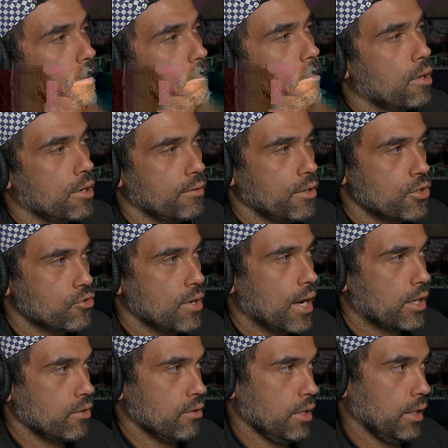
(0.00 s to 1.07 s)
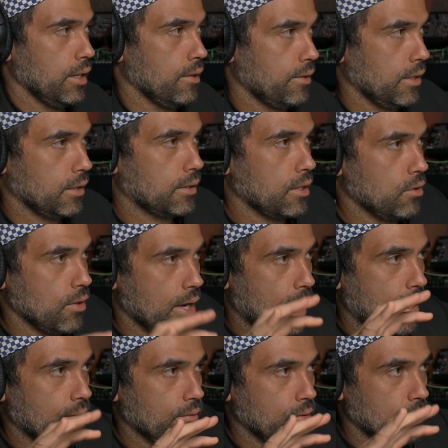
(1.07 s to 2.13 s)
part of the track you're in, I think that you
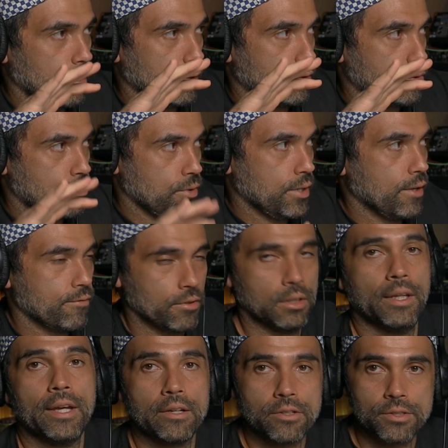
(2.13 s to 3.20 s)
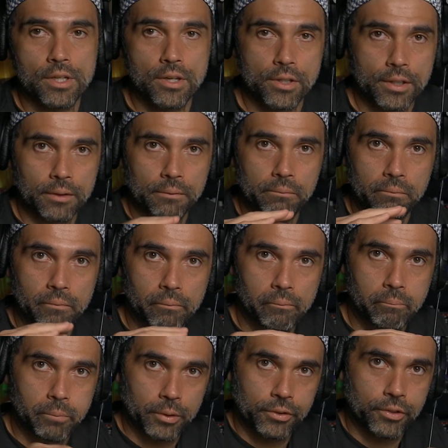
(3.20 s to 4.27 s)
have 3 different layers that you can
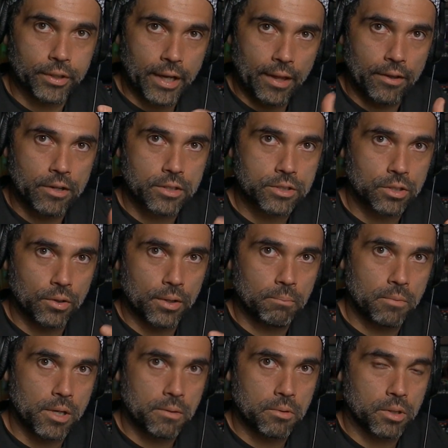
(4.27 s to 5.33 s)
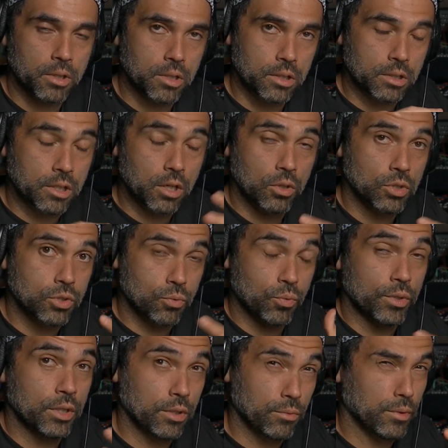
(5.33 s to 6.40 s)
put together, so it goes
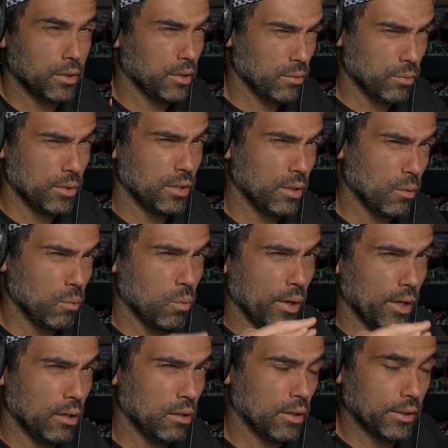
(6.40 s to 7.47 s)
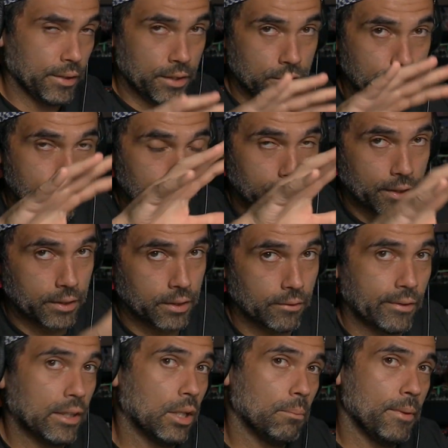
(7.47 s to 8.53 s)
really really really well, and then you can like
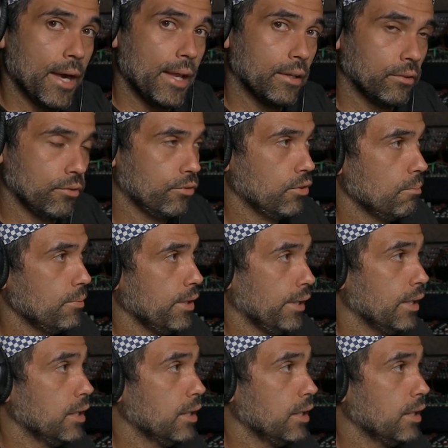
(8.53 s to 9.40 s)
develop that into something